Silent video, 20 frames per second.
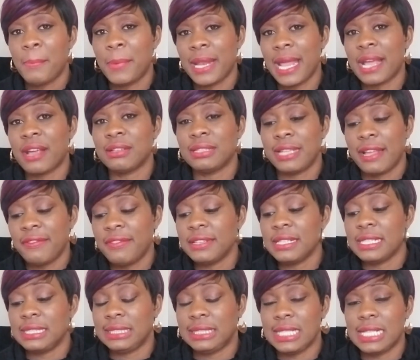But I could
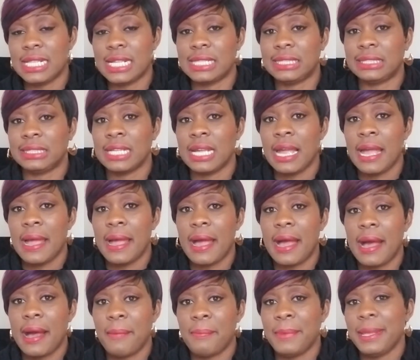definitely see this
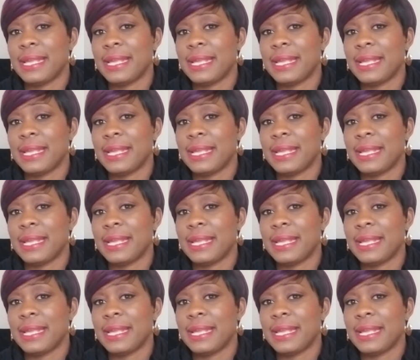uh,